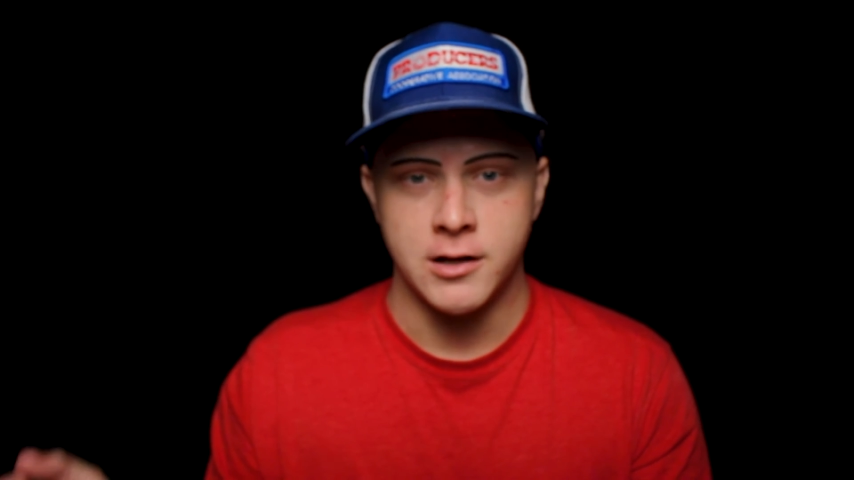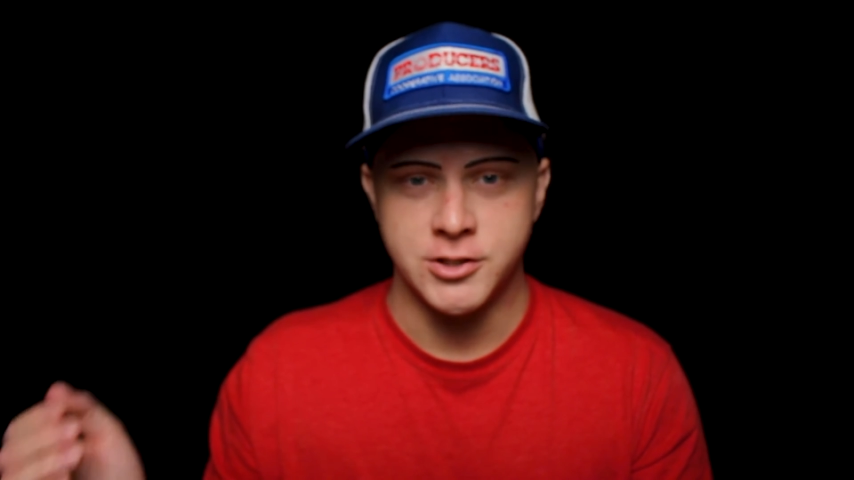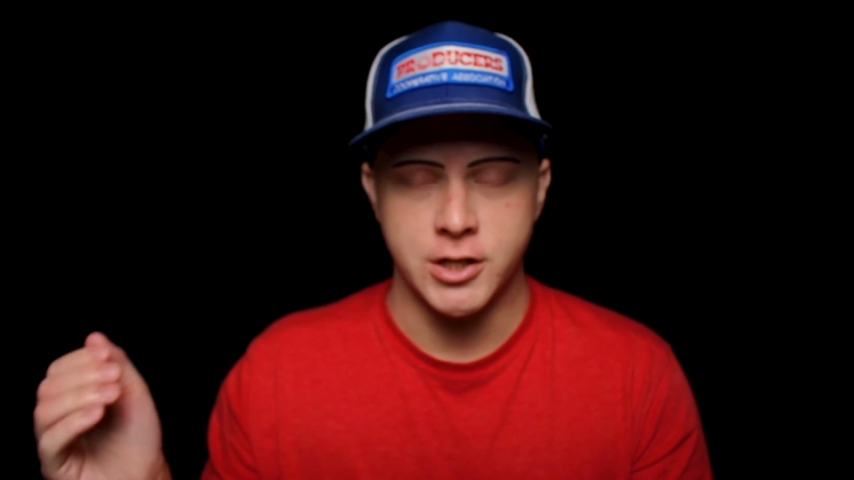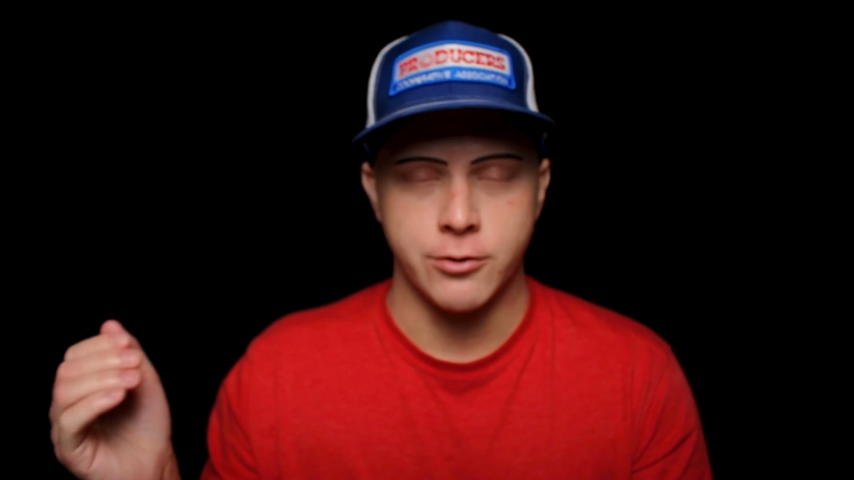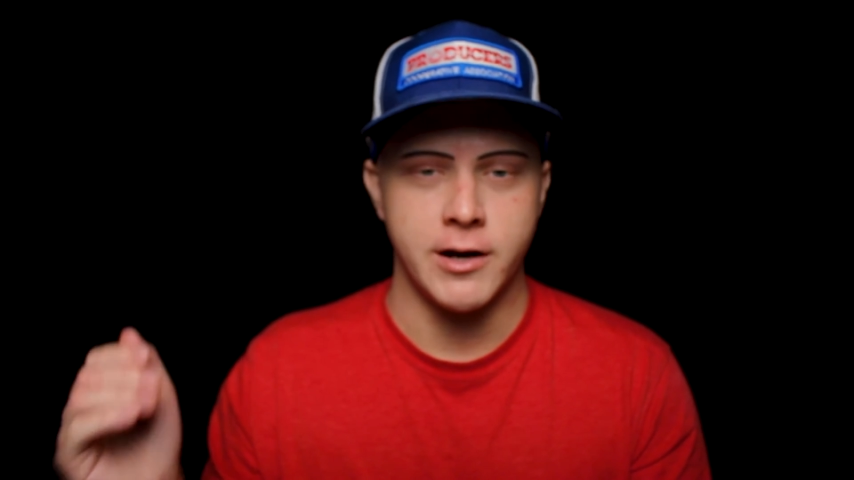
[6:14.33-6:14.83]

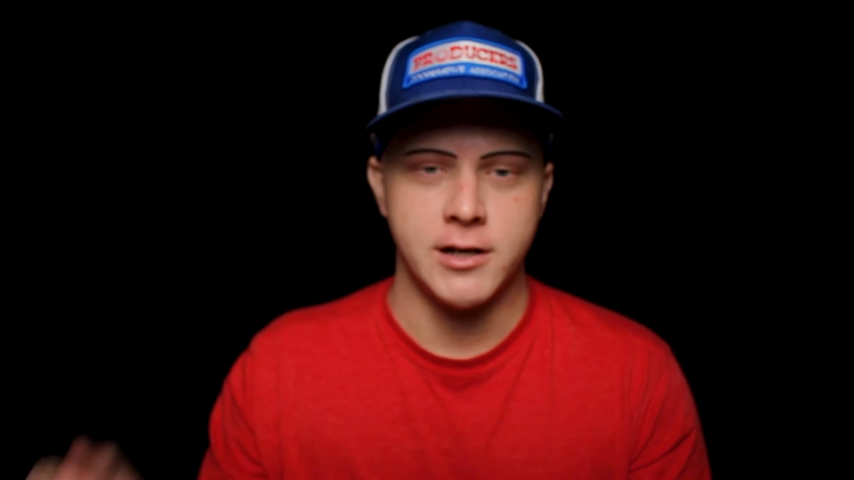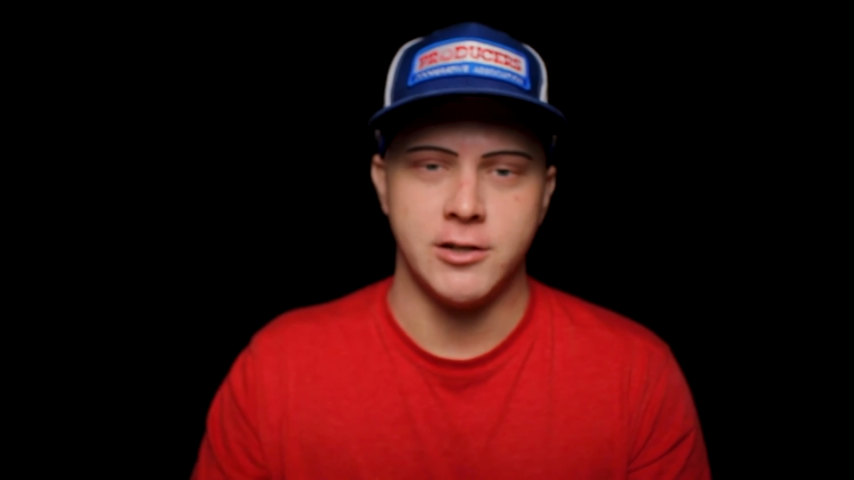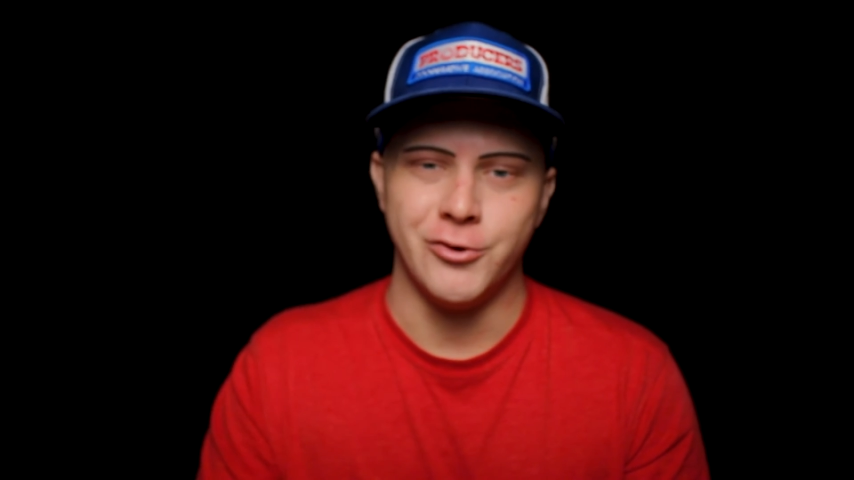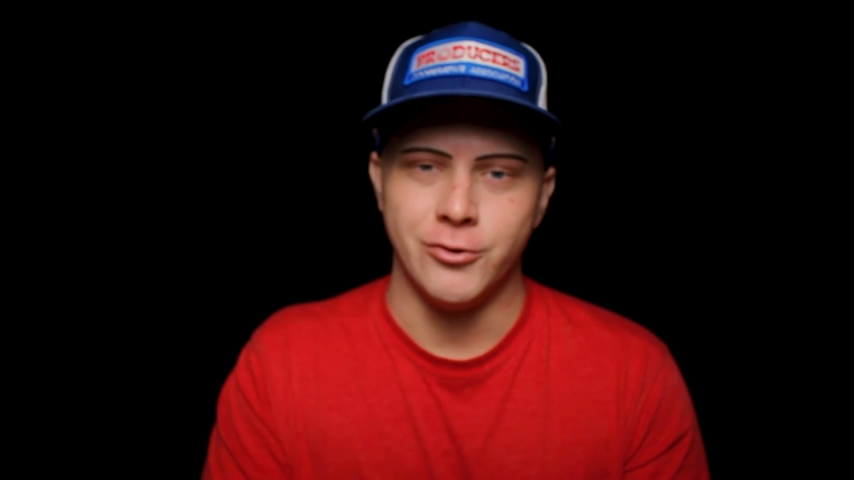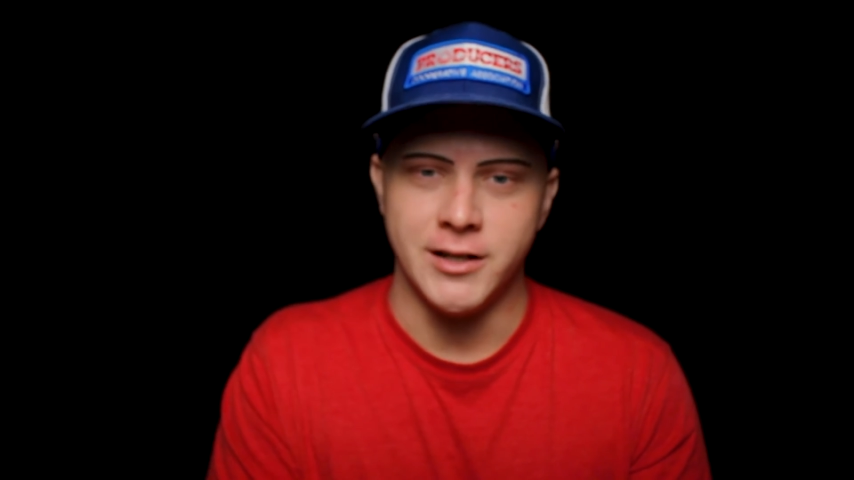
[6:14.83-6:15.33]
generating
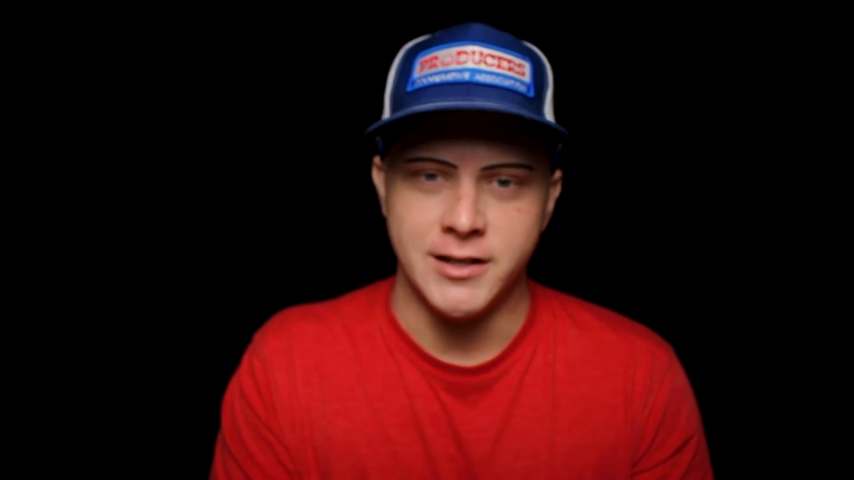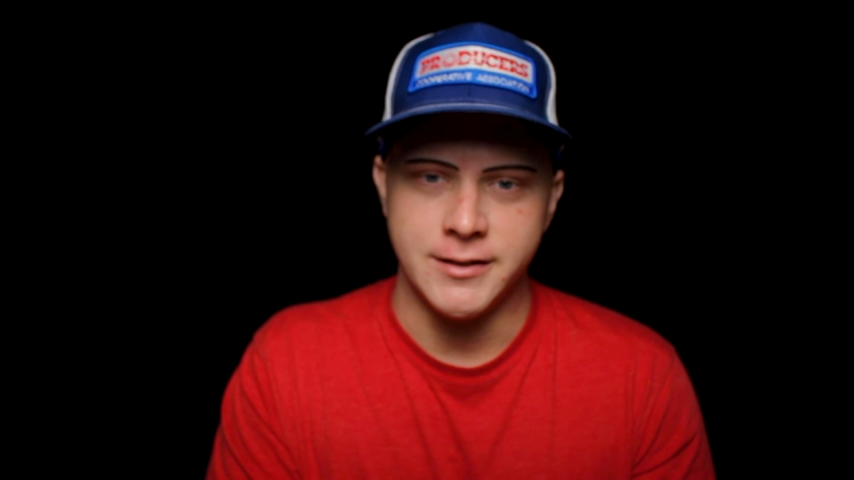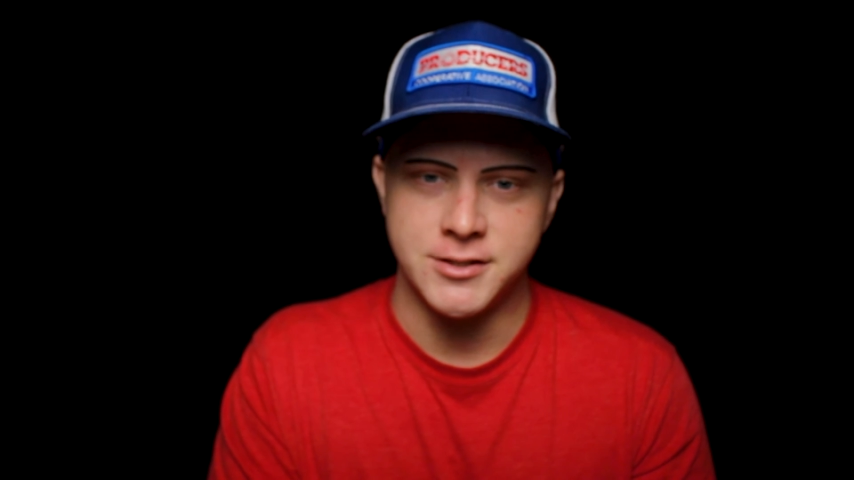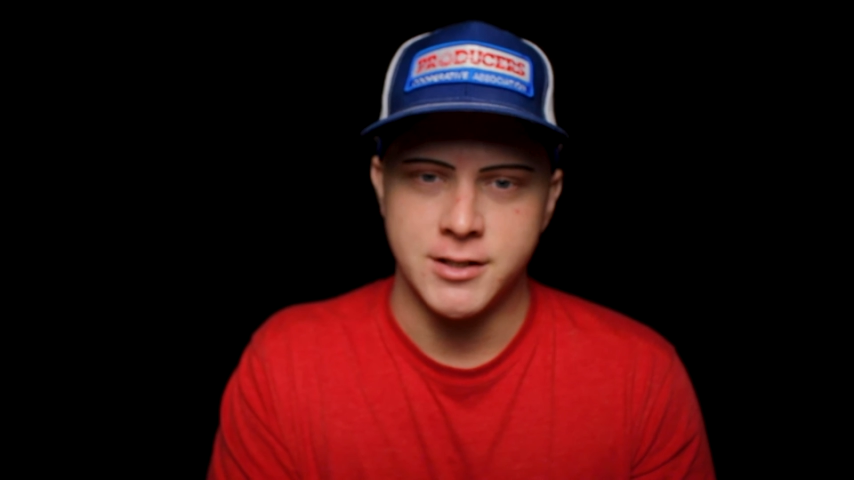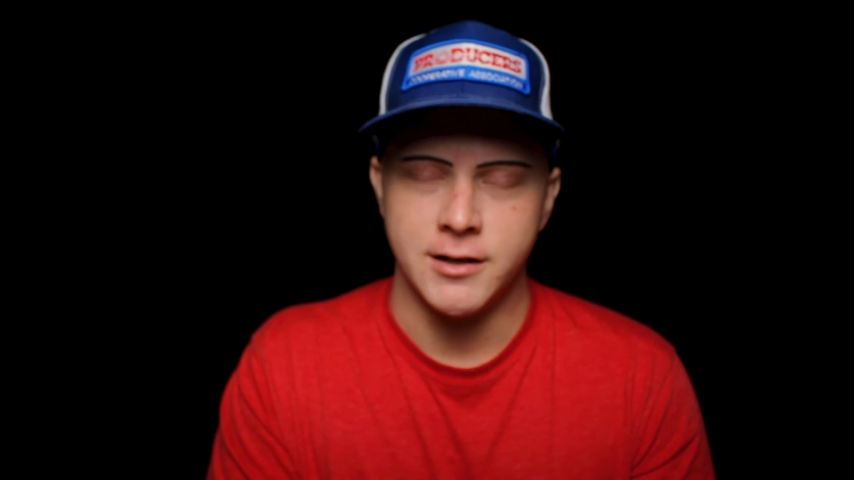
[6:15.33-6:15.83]
new
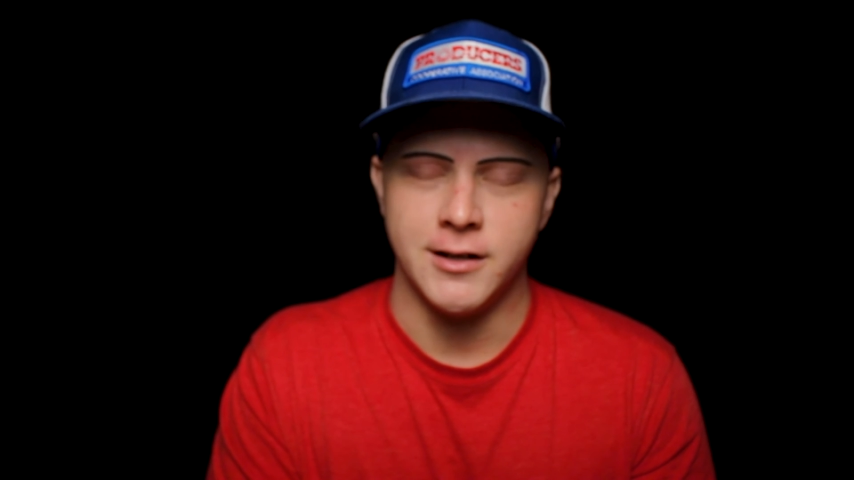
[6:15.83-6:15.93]
leads